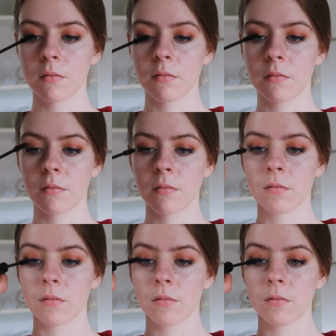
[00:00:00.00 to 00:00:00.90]

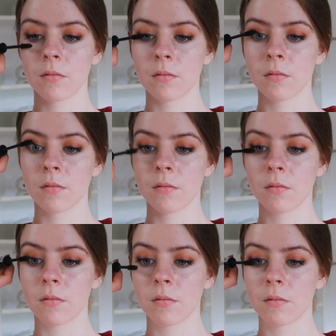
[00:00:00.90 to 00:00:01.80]

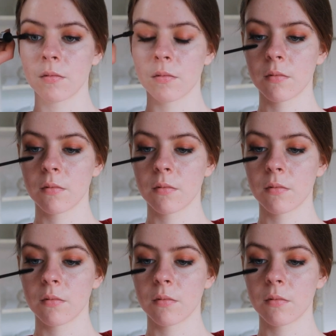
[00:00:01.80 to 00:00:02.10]
(no one is talking)